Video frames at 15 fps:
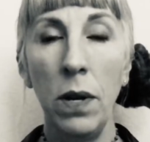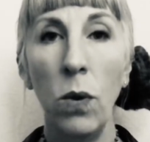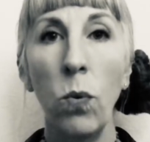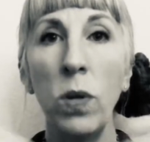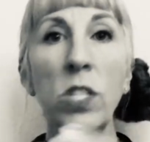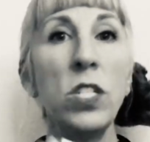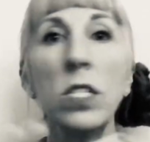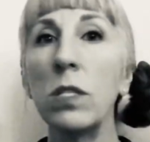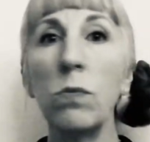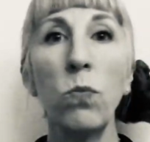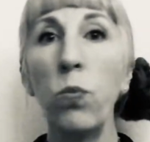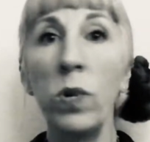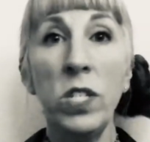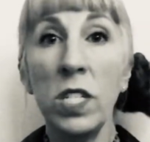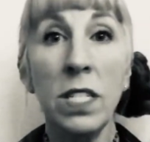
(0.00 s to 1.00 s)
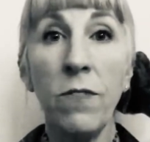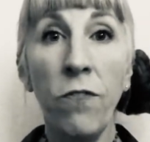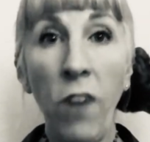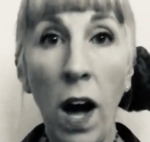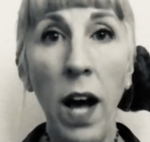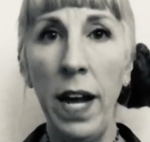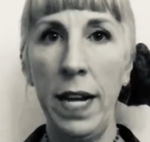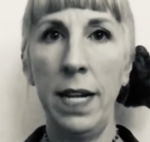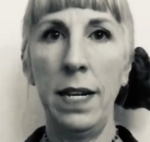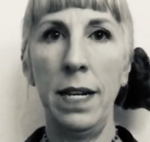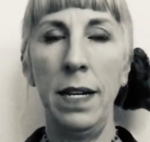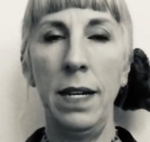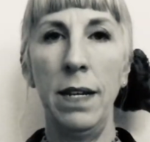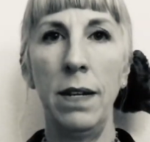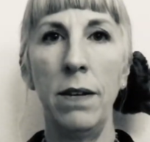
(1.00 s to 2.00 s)
which is fine,
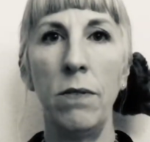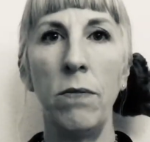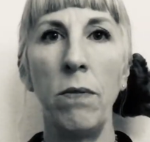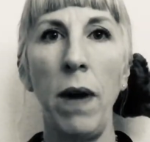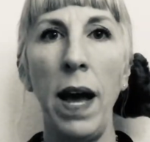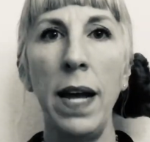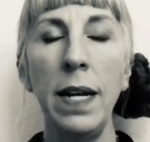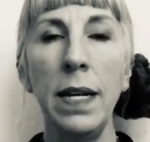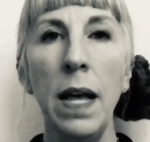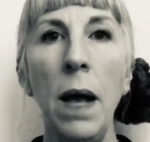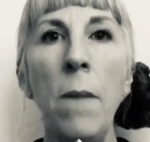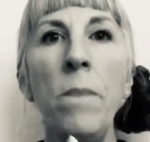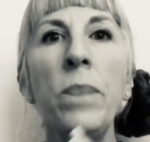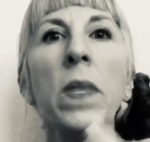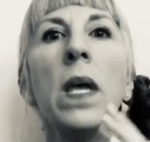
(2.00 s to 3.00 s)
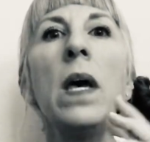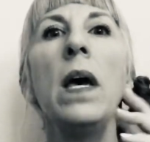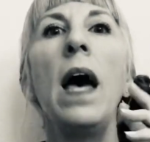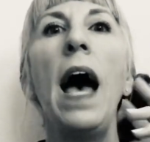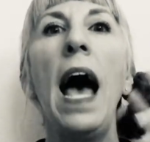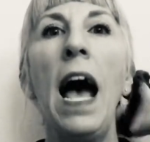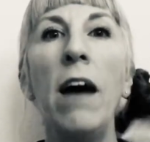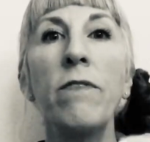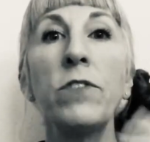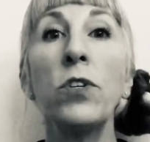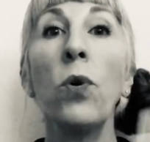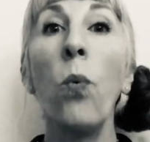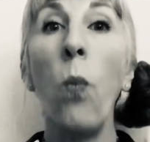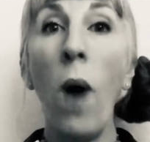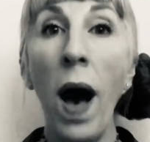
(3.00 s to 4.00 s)
right? After
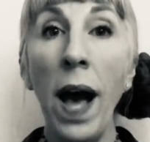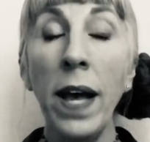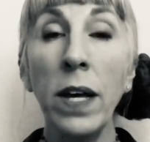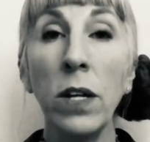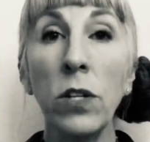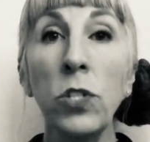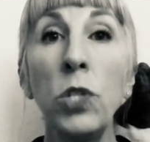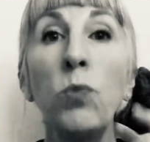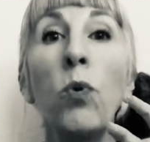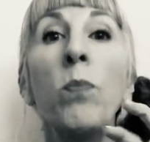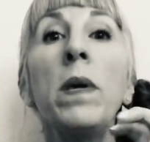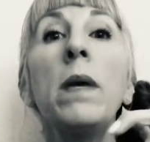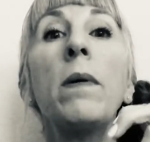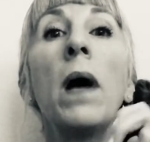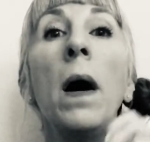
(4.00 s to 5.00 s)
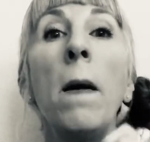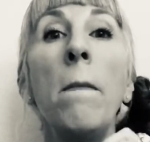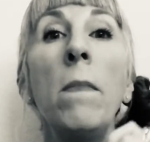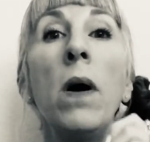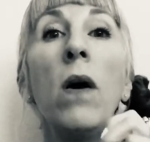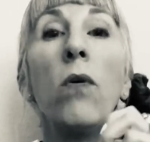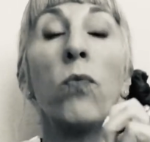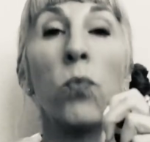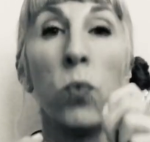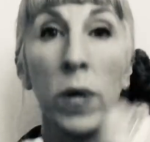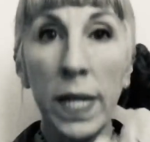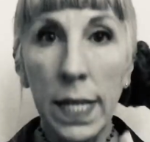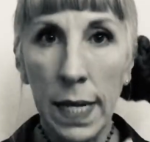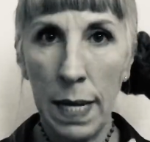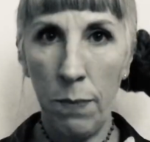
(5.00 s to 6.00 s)
a while, you will become
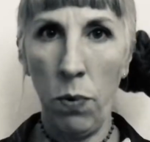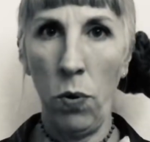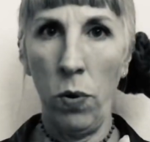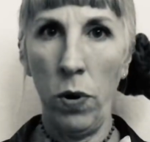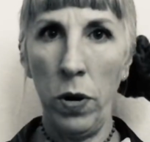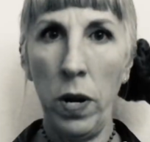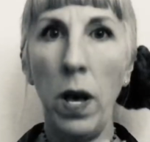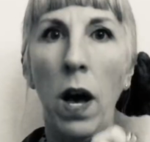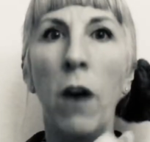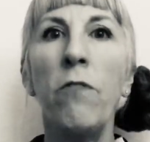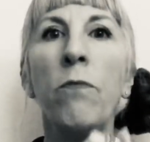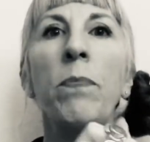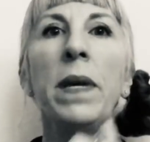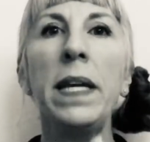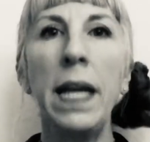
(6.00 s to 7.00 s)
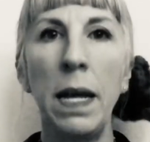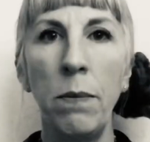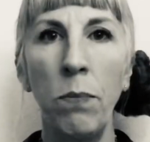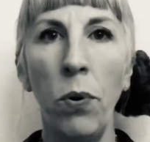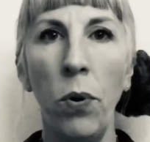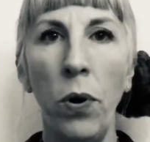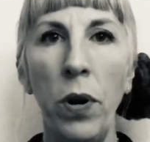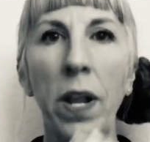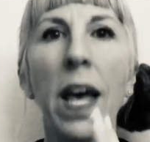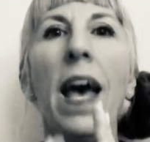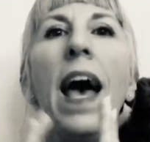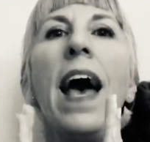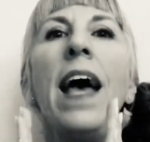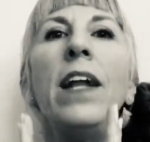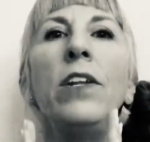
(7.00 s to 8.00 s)
really bored of being bored,
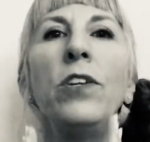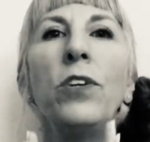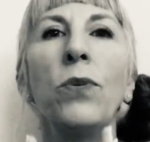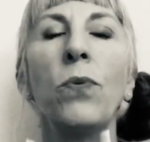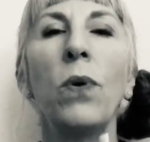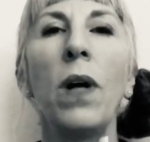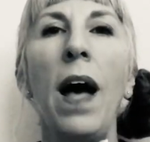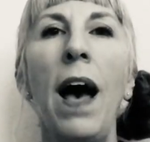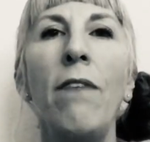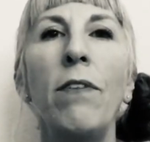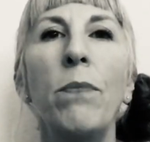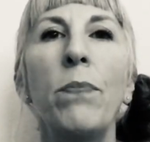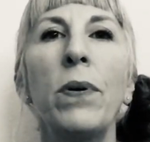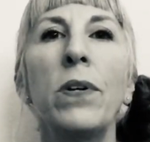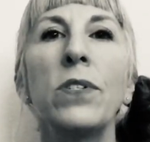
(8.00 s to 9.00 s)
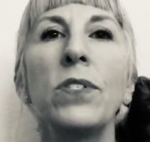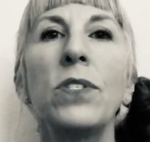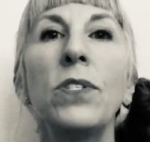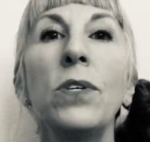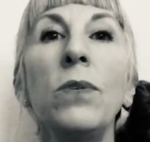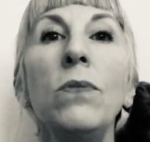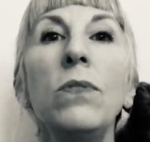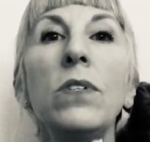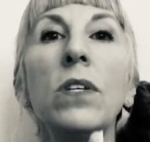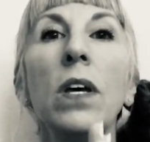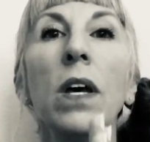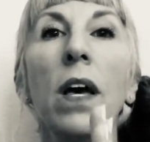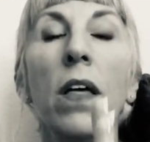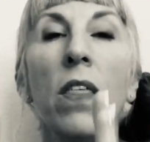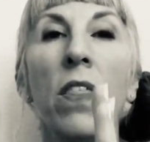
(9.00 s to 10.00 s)
and you will have a pursuit
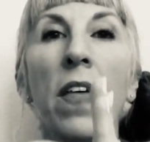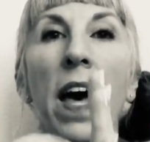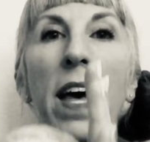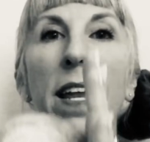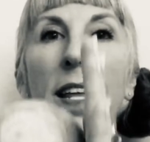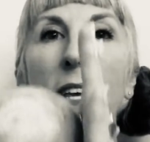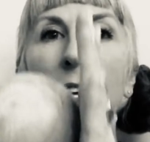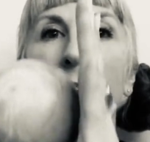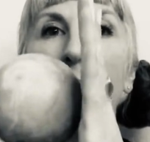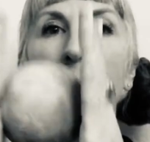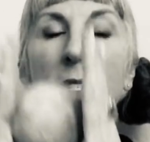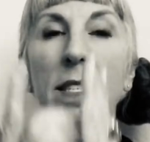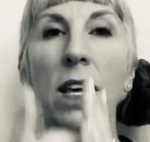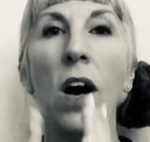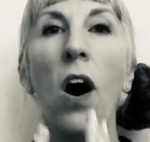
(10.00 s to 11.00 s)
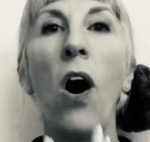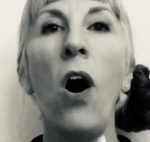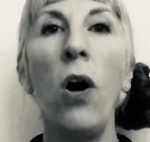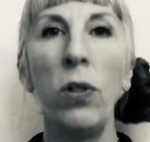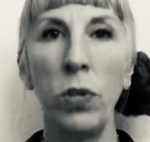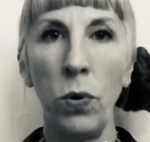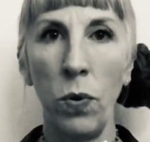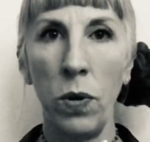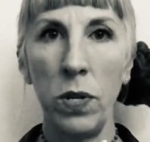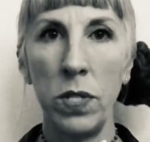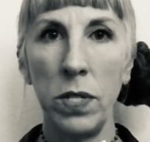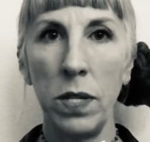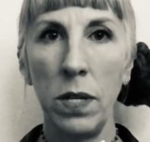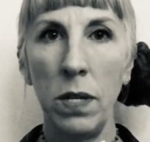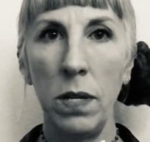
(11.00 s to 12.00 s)
that is all yours.